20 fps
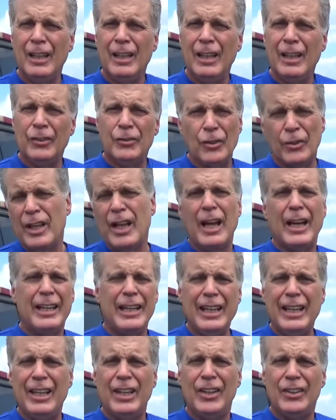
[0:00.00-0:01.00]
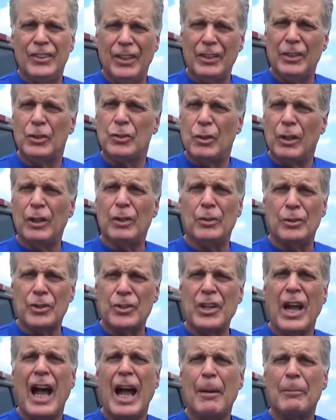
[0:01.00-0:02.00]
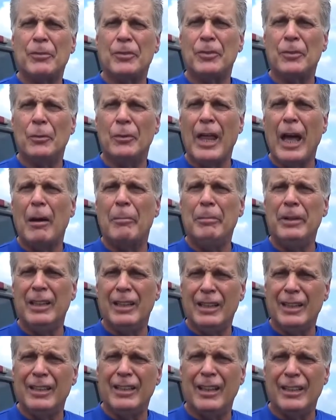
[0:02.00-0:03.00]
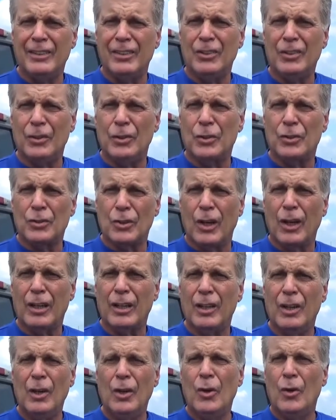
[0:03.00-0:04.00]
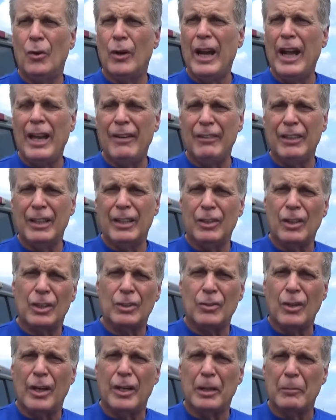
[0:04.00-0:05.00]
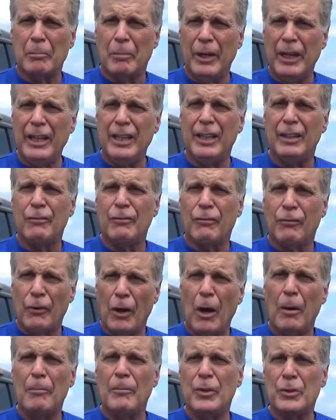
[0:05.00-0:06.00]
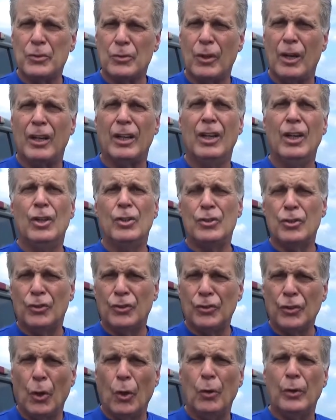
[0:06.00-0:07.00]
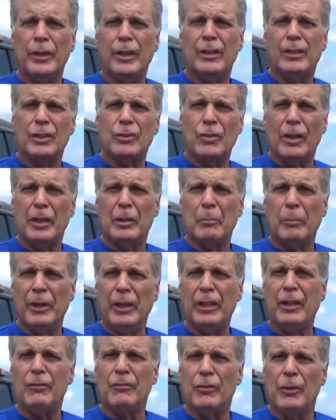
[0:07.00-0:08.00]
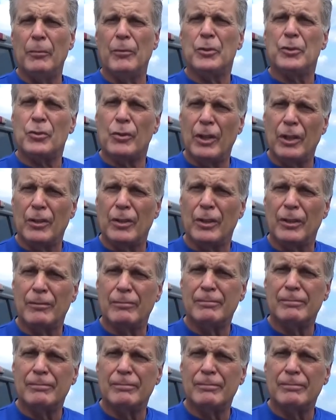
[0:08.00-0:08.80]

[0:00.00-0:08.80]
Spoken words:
And so the idea is then the trailer stops without being connected to the truck or having electronic braking from the truck, just solely electronic braking from the trailer.